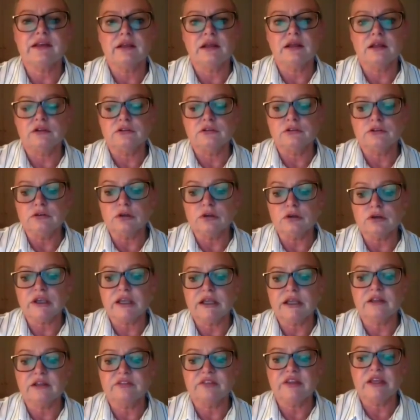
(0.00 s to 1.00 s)

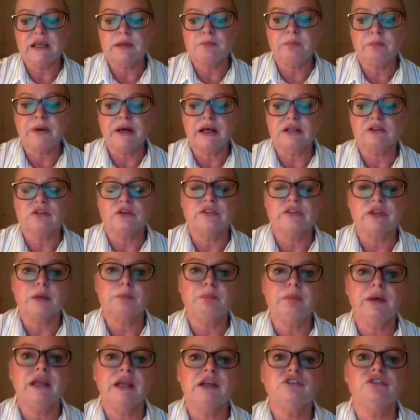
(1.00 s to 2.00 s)
looking at the impact on that
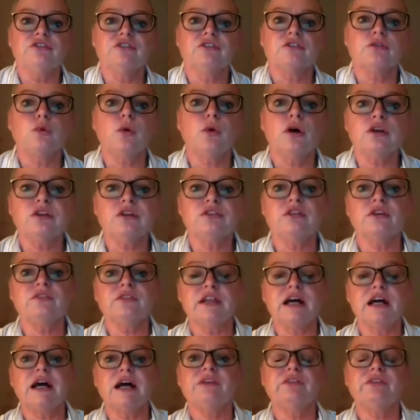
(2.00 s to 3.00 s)
patient's quality of
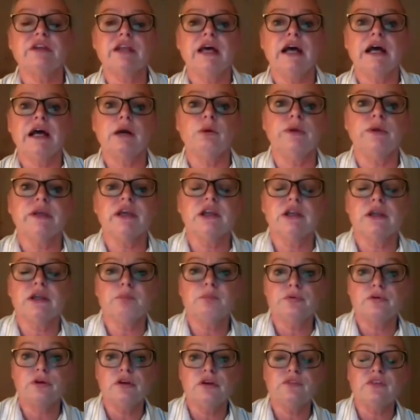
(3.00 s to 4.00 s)
life and how we can
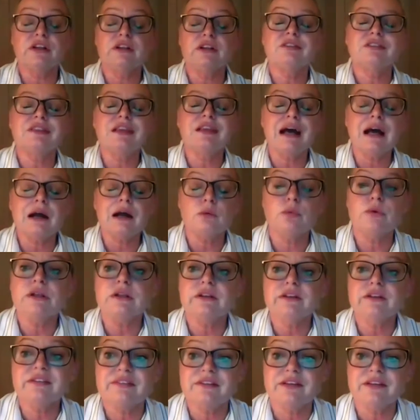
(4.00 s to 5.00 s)
improve it. That
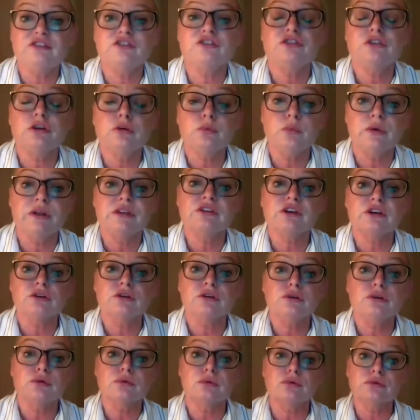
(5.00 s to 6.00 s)
will assist you with
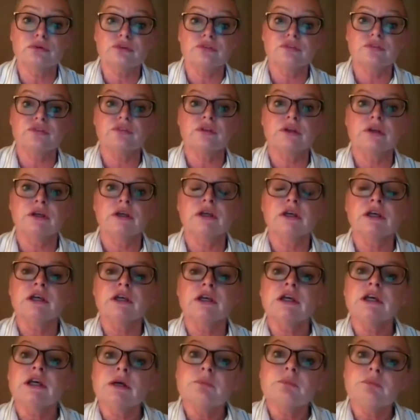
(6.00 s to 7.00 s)
concordance.
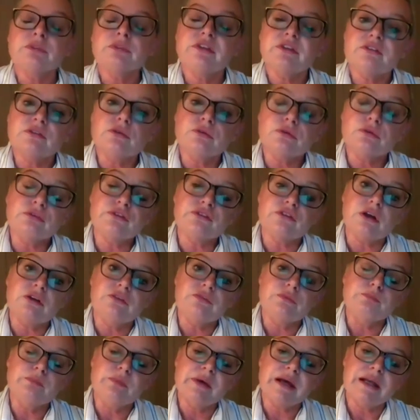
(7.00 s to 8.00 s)
But there's also
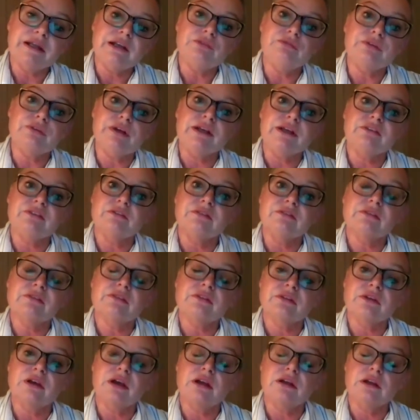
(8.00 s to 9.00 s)
many
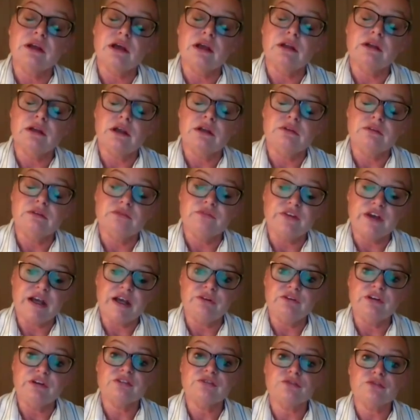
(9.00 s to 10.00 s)
reasons and
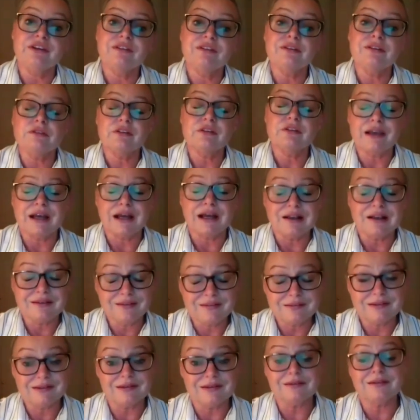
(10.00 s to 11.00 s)
various reasons that I
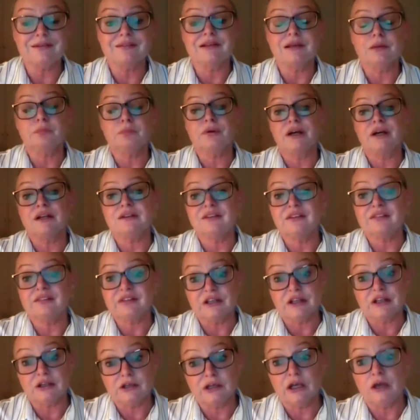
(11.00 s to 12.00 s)
still see in practice,
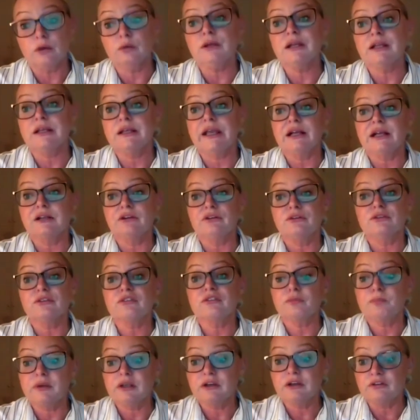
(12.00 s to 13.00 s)
and I know Leanne
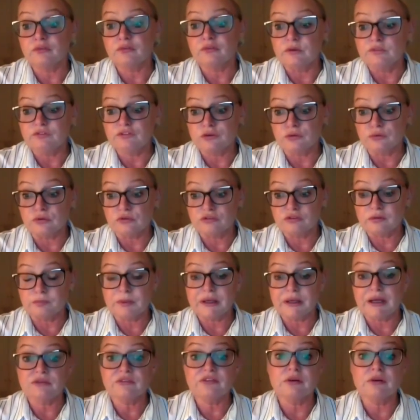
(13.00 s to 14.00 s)
does because we've talked
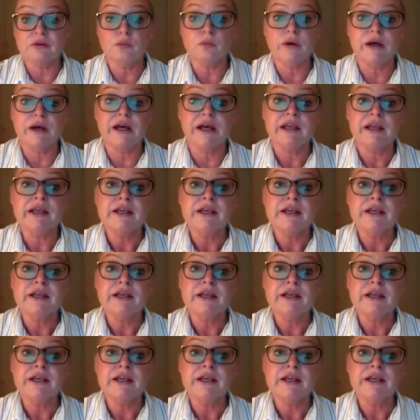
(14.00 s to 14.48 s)
about it, where